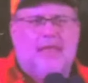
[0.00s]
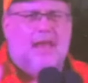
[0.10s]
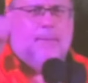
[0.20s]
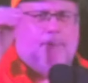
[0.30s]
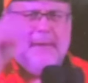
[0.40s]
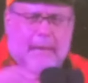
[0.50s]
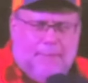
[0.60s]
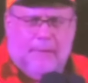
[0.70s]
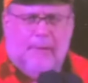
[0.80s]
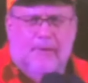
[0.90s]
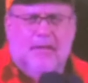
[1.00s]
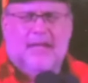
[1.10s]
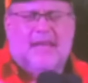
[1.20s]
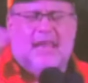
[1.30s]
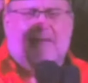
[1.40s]
that the people
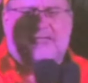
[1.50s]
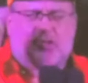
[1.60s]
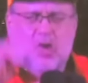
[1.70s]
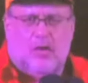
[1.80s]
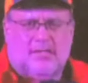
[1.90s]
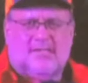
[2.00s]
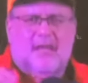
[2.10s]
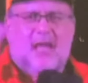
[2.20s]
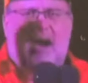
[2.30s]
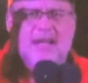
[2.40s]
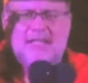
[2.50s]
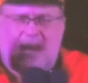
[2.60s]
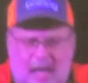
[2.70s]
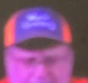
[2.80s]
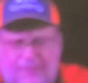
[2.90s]
can have trust and
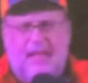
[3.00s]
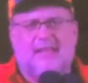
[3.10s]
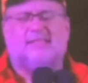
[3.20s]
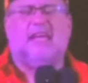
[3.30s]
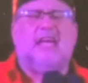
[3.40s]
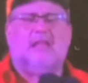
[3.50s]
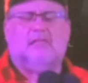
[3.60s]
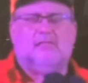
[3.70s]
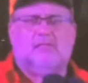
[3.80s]
confidence in.